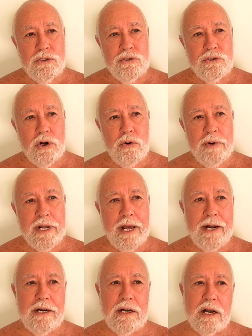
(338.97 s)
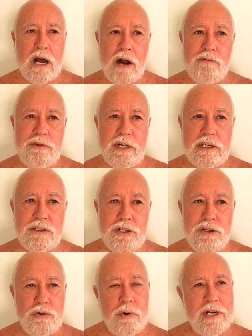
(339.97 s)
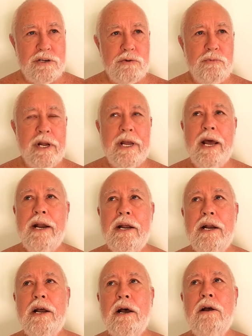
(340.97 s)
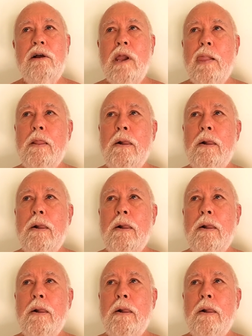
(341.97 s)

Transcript: So we get in a conflict situation. We get in a,